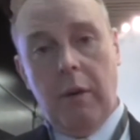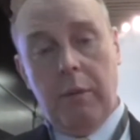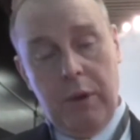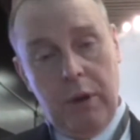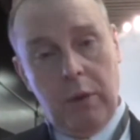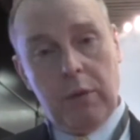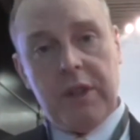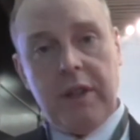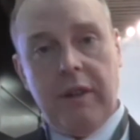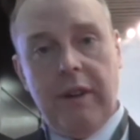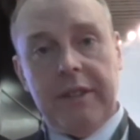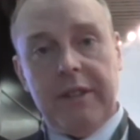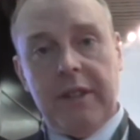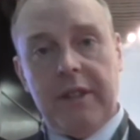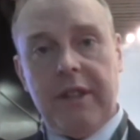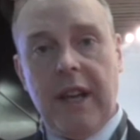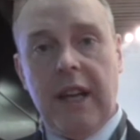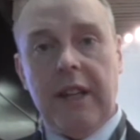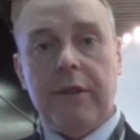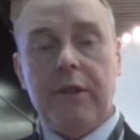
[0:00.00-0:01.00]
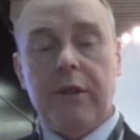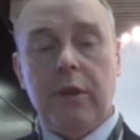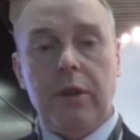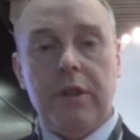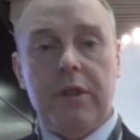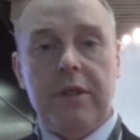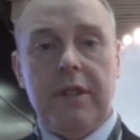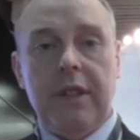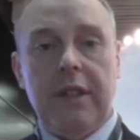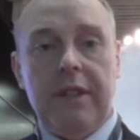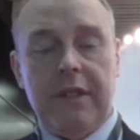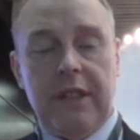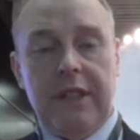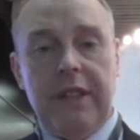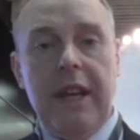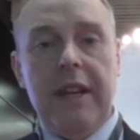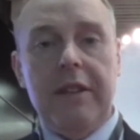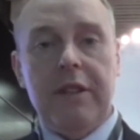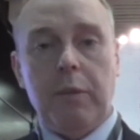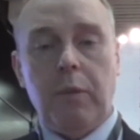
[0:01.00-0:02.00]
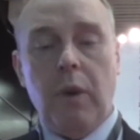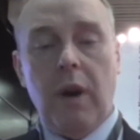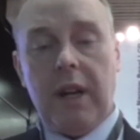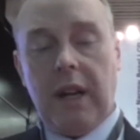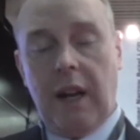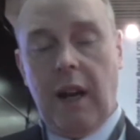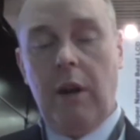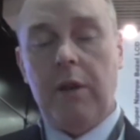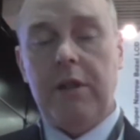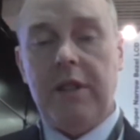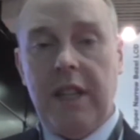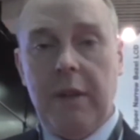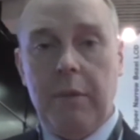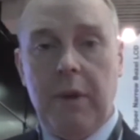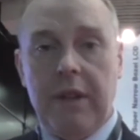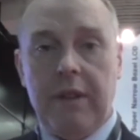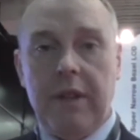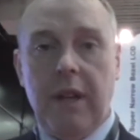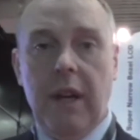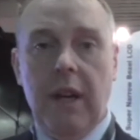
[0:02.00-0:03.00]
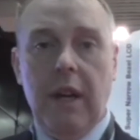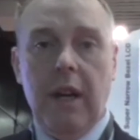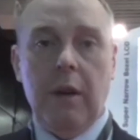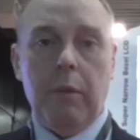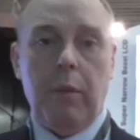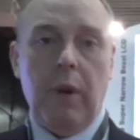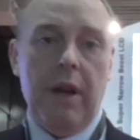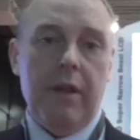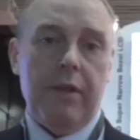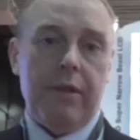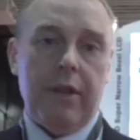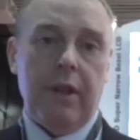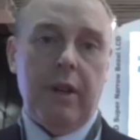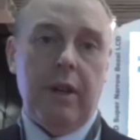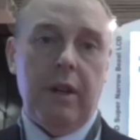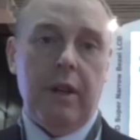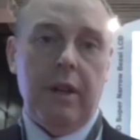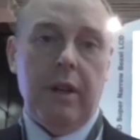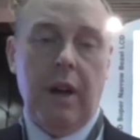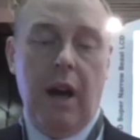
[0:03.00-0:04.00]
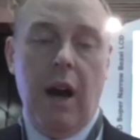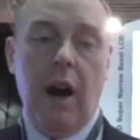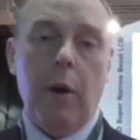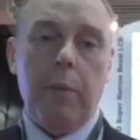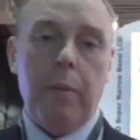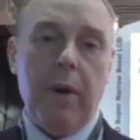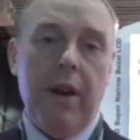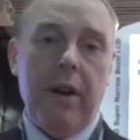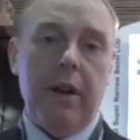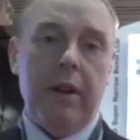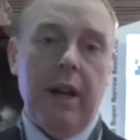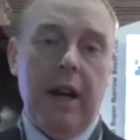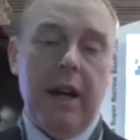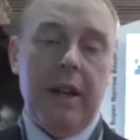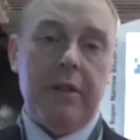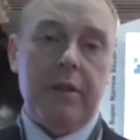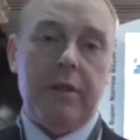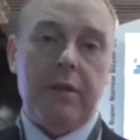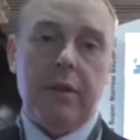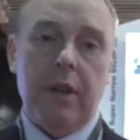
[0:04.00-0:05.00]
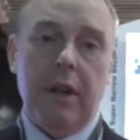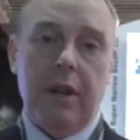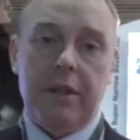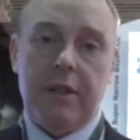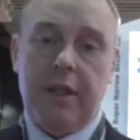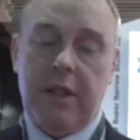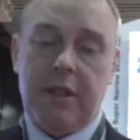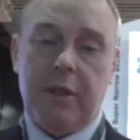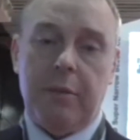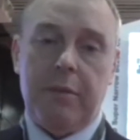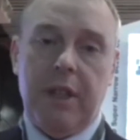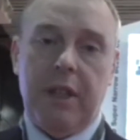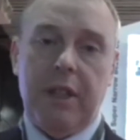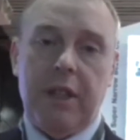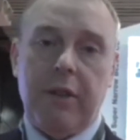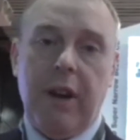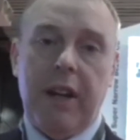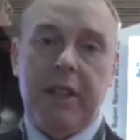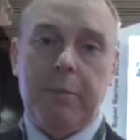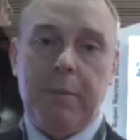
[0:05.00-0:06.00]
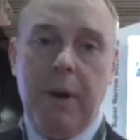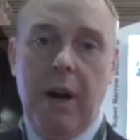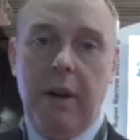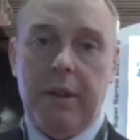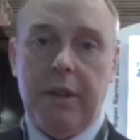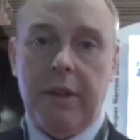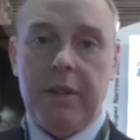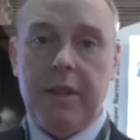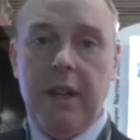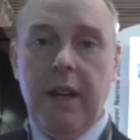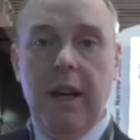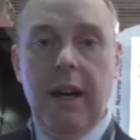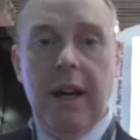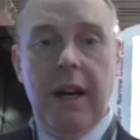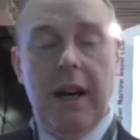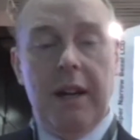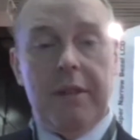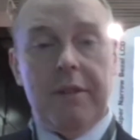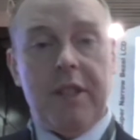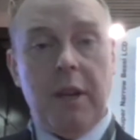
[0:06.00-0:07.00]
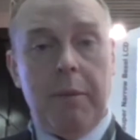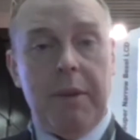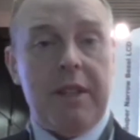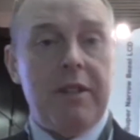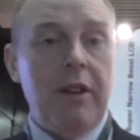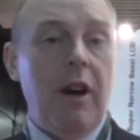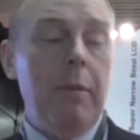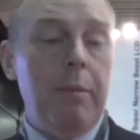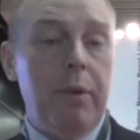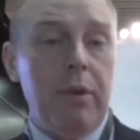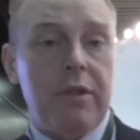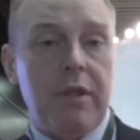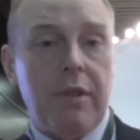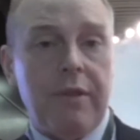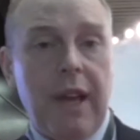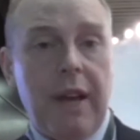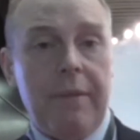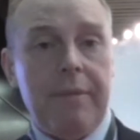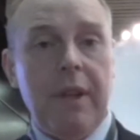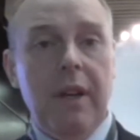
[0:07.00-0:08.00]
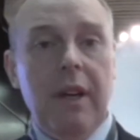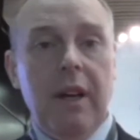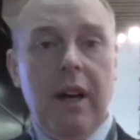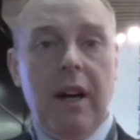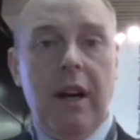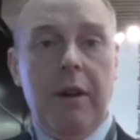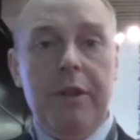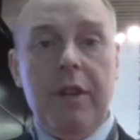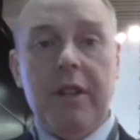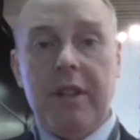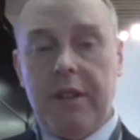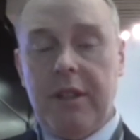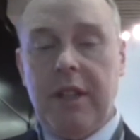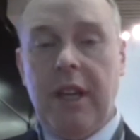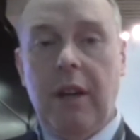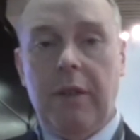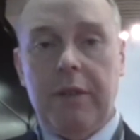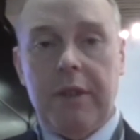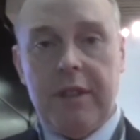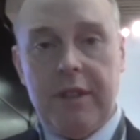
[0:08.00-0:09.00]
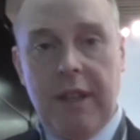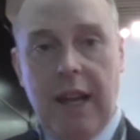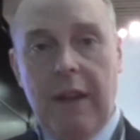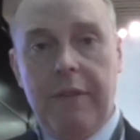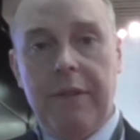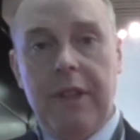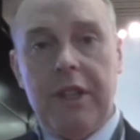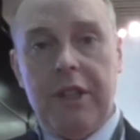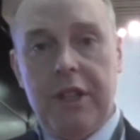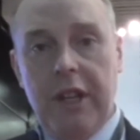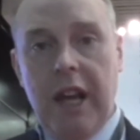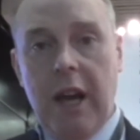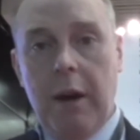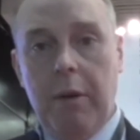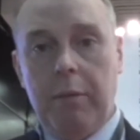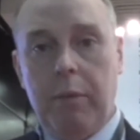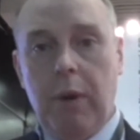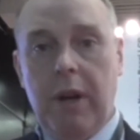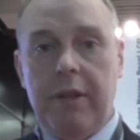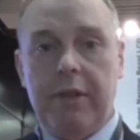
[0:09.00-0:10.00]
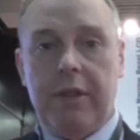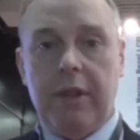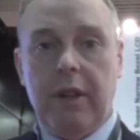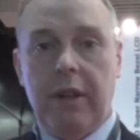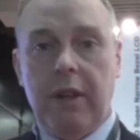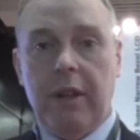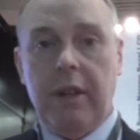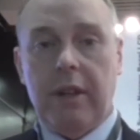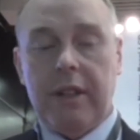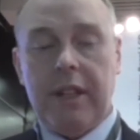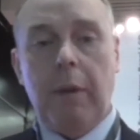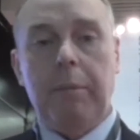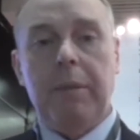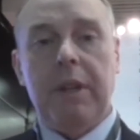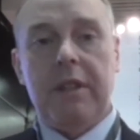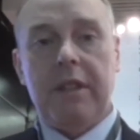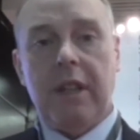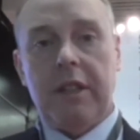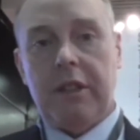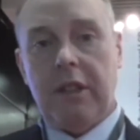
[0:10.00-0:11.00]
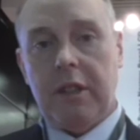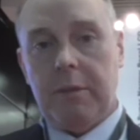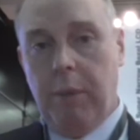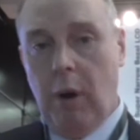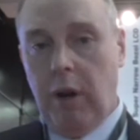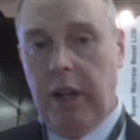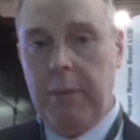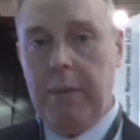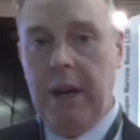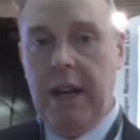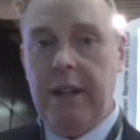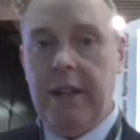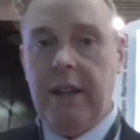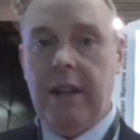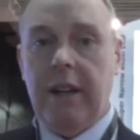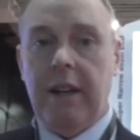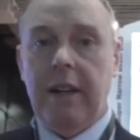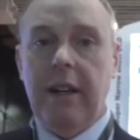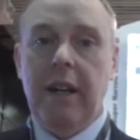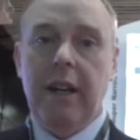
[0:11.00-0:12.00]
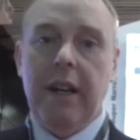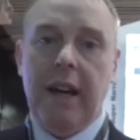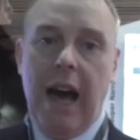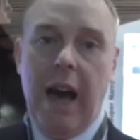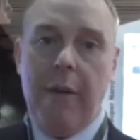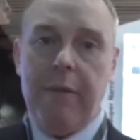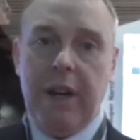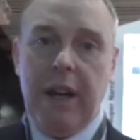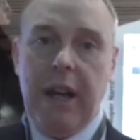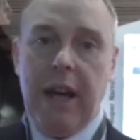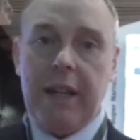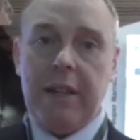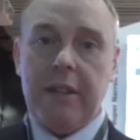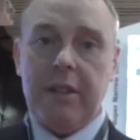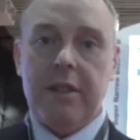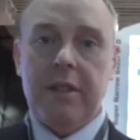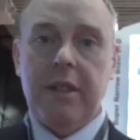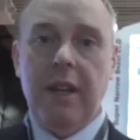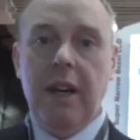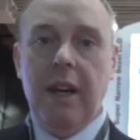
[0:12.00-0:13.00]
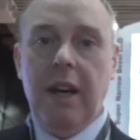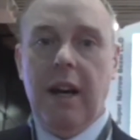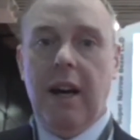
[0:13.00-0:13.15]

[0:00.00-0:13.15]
We also understand, of course, the need to work closely with hardware and systems integrator partners. And some examples of that you can see on the stand this year with companies such as Polymedia, Avilex.